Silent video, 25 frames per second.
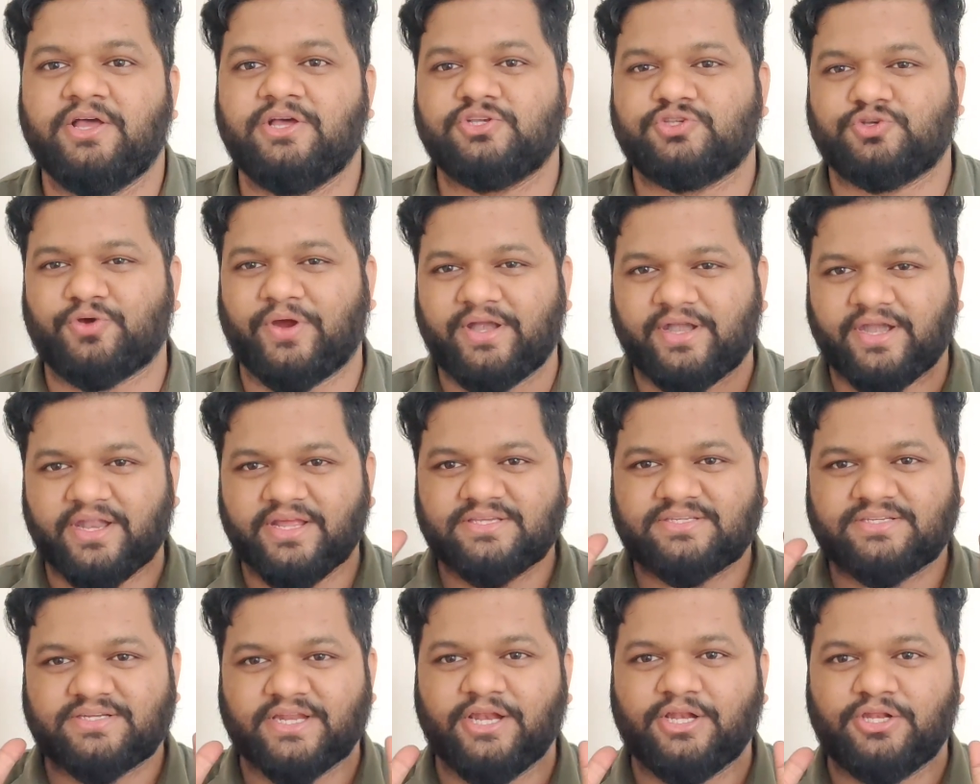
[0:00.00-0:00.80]
So at
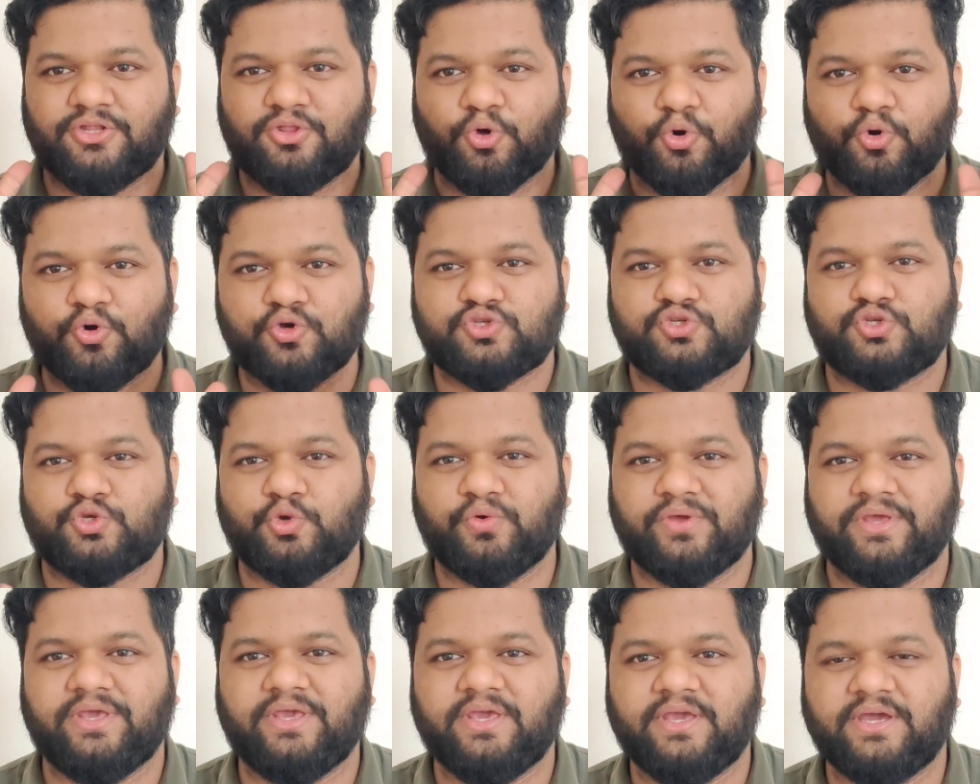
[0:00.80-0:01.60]
least till those
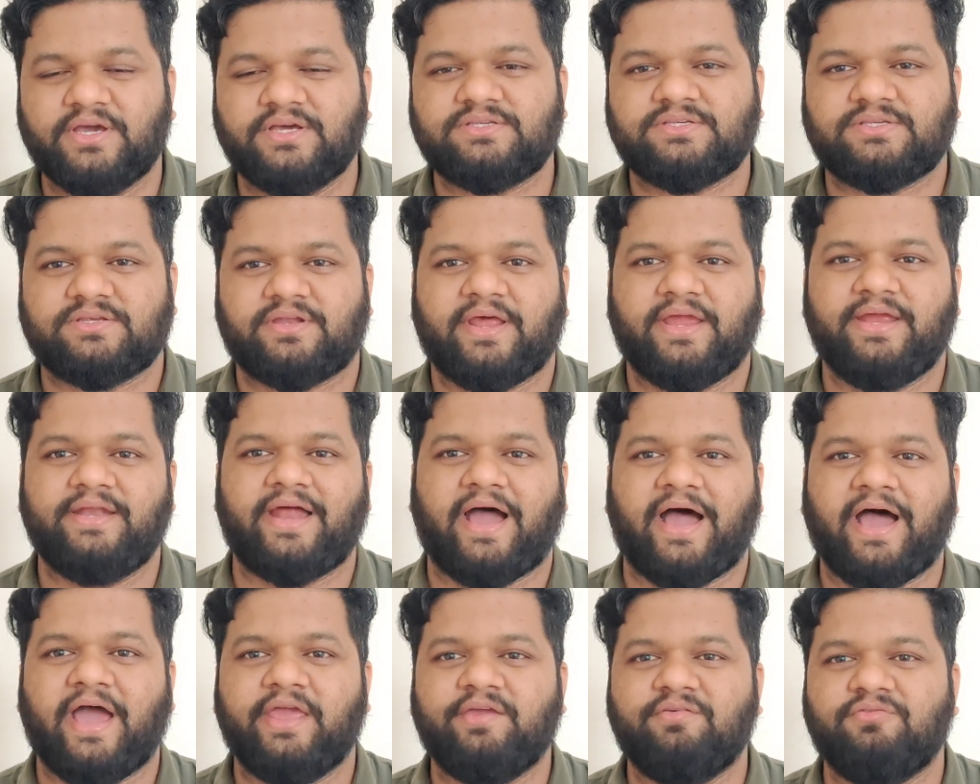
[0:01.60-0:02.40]
2 years, right,
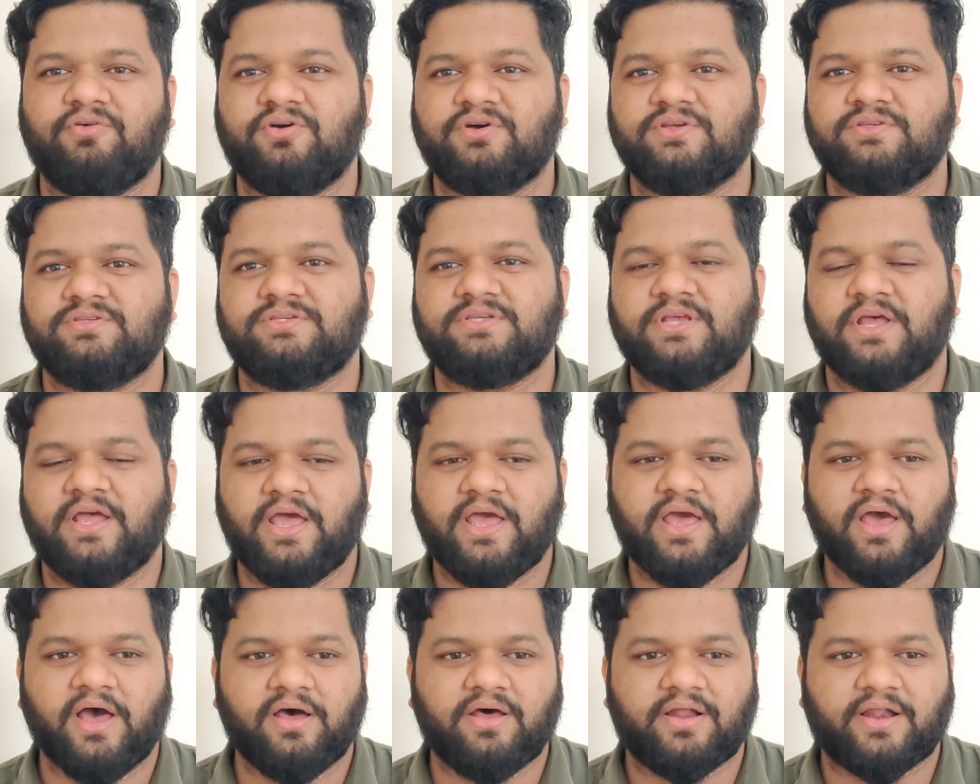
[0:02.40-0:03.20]
I was
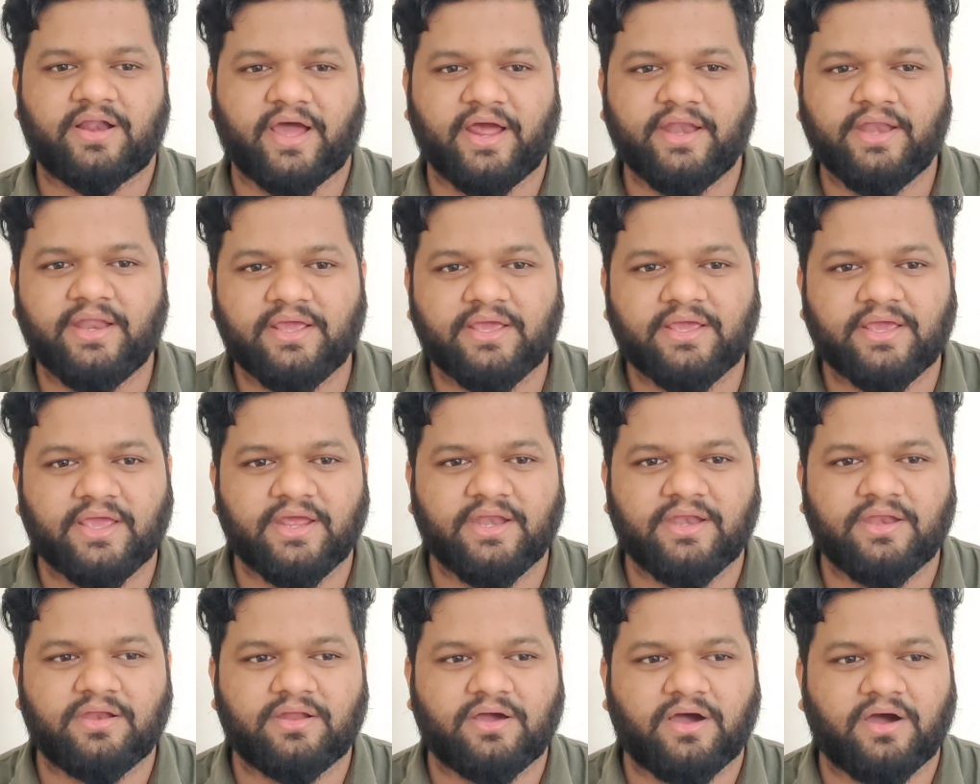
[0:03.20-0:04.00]
running
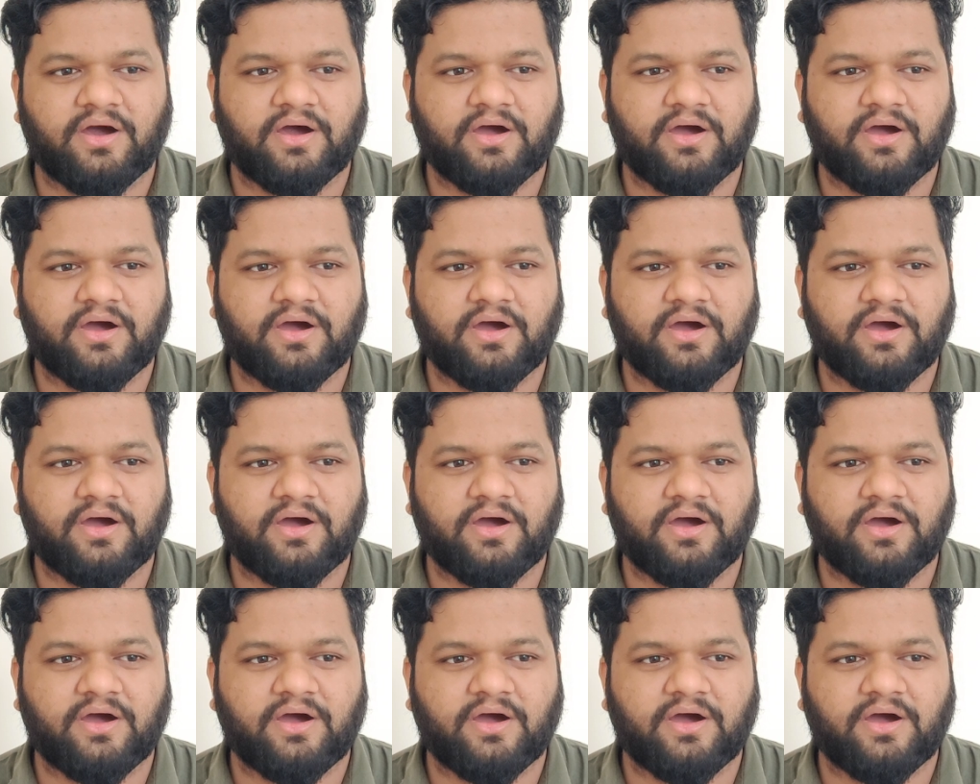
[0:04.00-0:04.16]
in